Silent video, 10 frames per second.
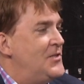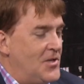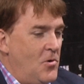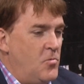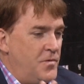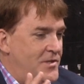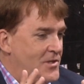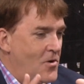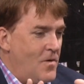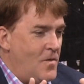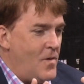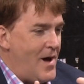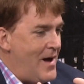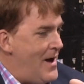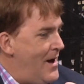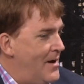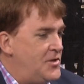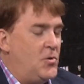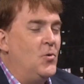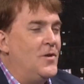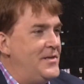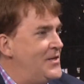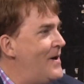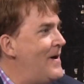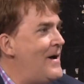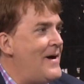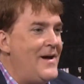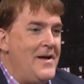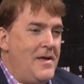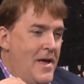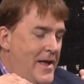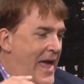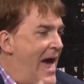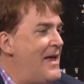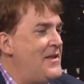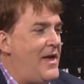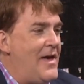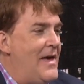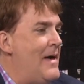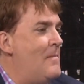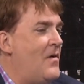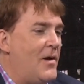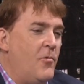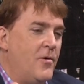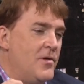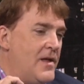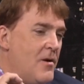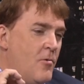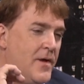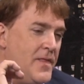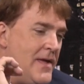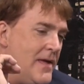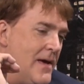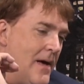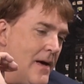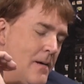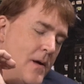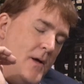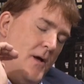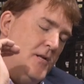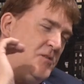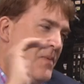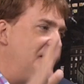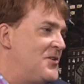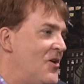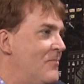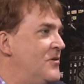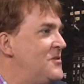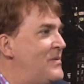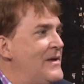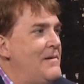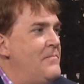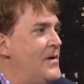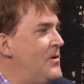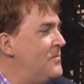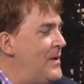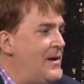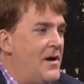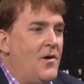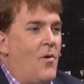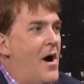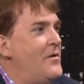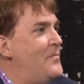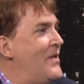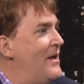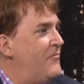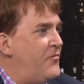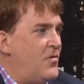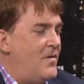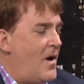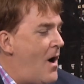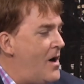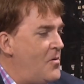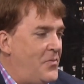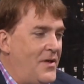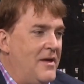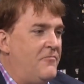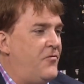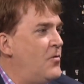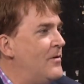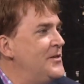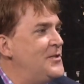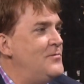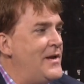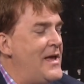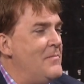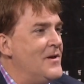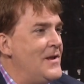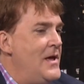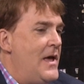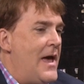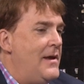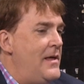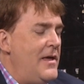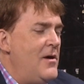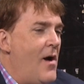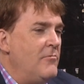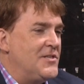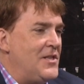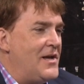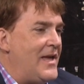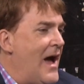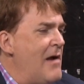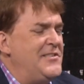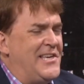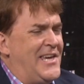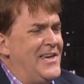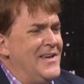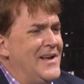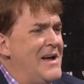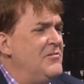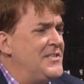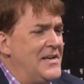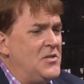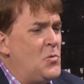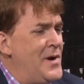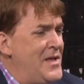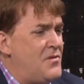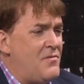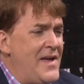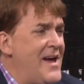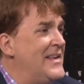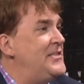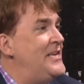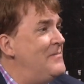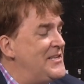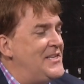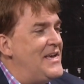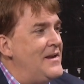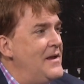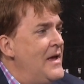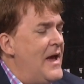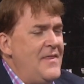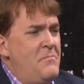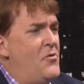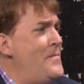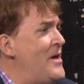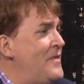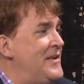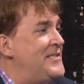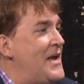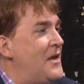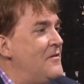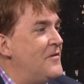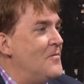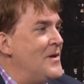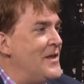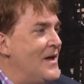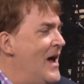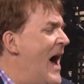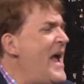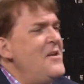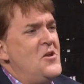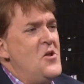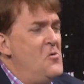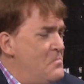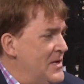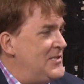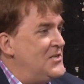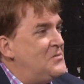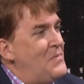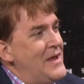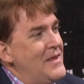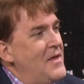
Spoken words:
Tool and die? So tool and die, CAD CAM. Like we were there when the Space Arm was being built, been on auto plant floors, you name it. And you know, I was lucky. I was a kid. I was like 23. I had a team of 10, and they put me on the executive committee. I had no business being